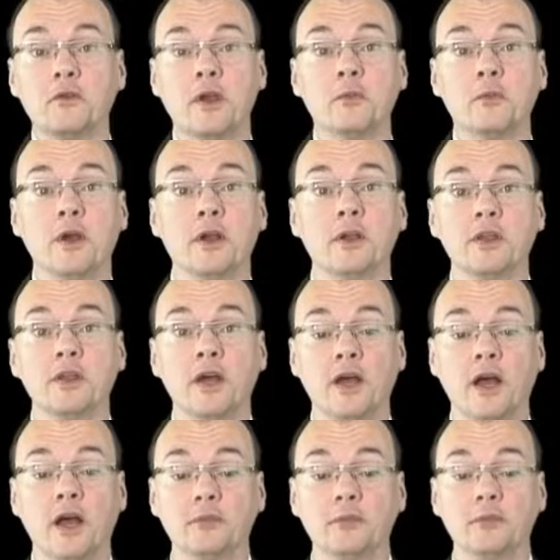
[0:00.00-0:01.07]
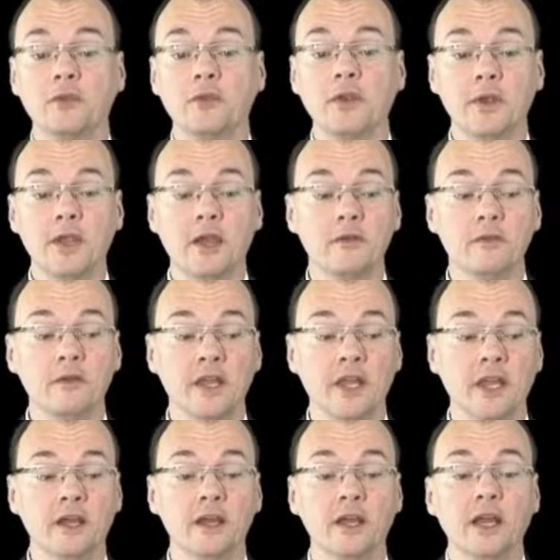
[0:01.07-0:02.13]
great work that I'm skipping over
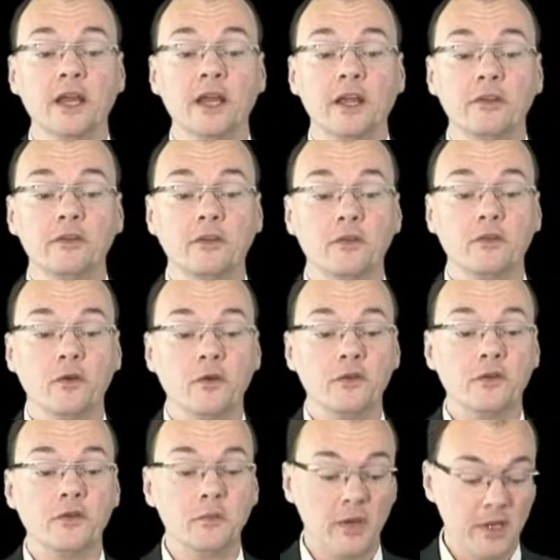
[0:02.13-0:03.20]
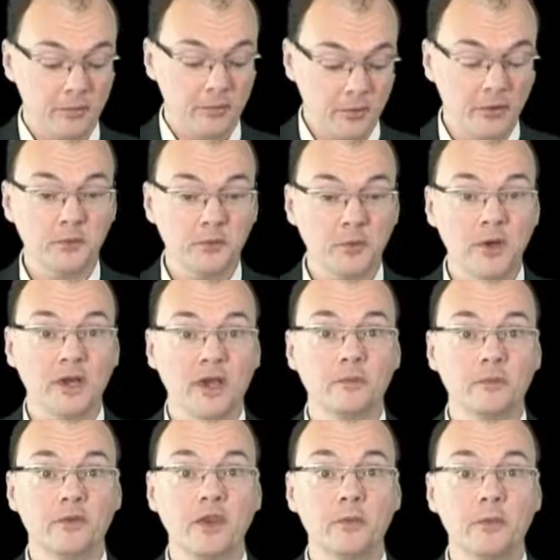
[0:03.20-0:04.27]
here. So sorry to the people whose work I'm
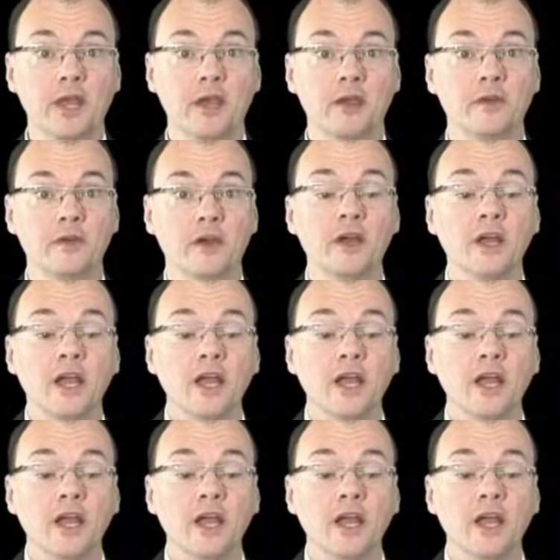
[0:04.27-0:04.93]
skipping over.